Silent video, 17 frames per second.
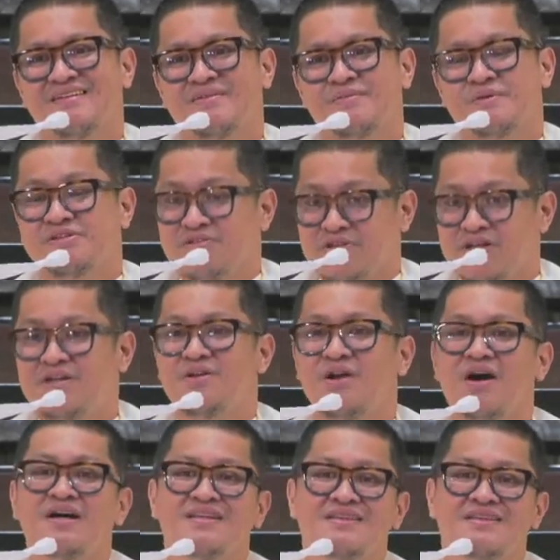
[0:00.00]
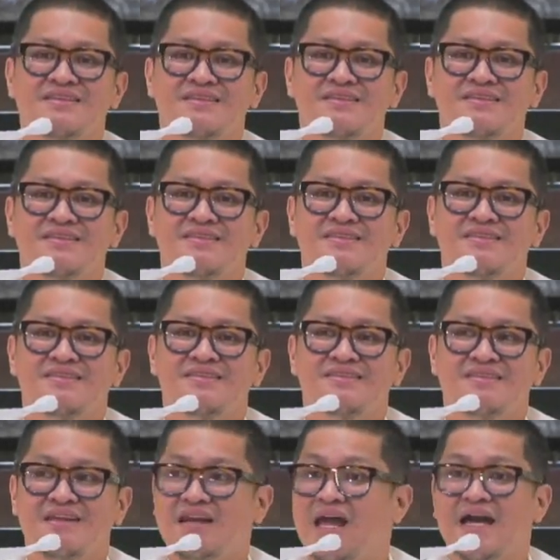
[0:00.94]
we turn on
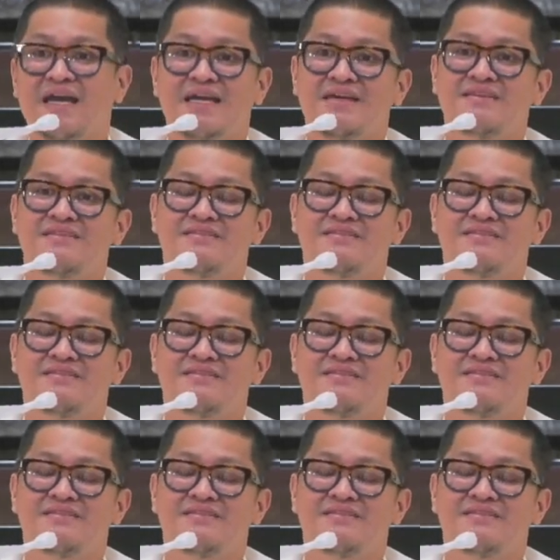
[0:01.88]
the light,